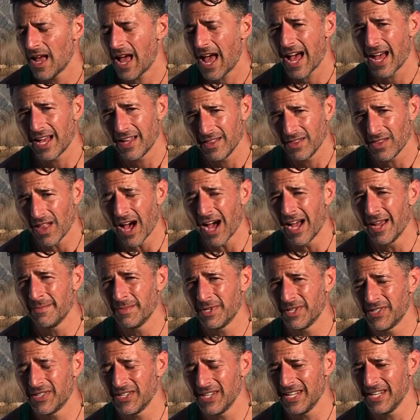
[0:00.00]
at Lyme
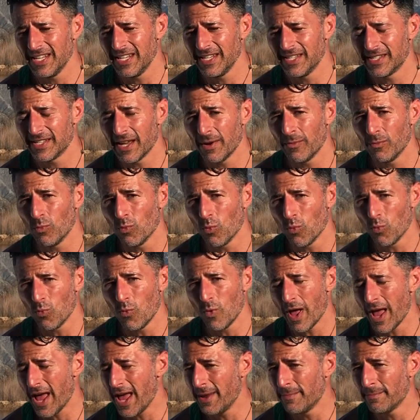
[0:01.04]
disease
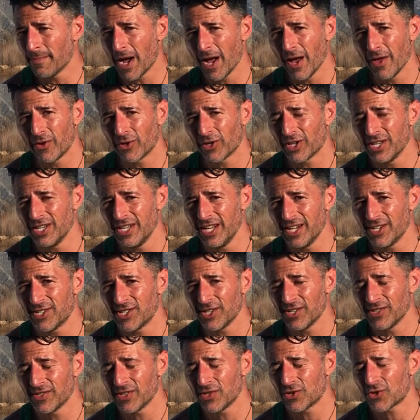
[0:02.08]
and my other
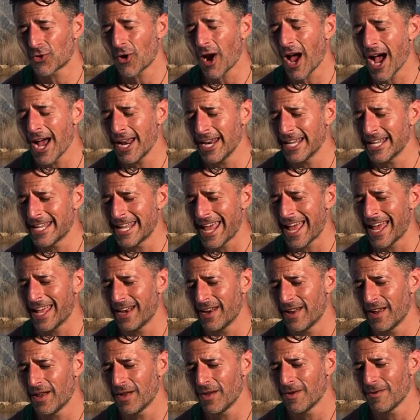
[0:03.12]
conditions, and try to get
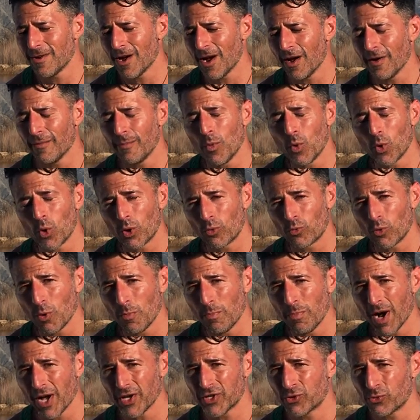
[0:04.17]
a more
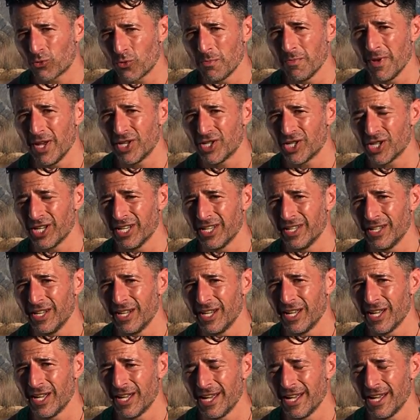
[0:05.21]
robust remission